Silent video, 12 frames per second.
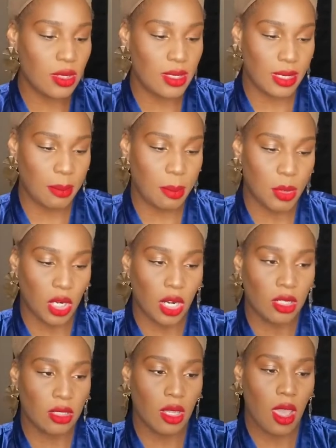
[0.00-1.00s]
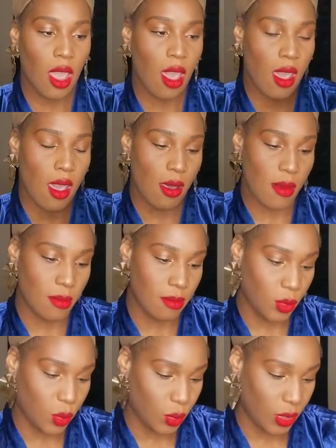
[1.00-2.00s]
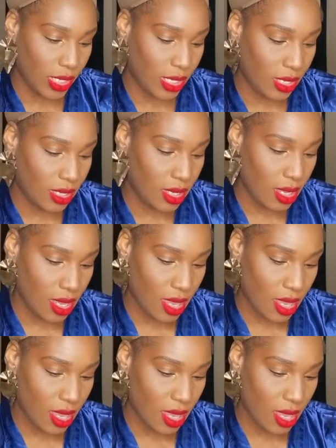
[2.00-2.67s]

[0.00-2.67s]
deep part wig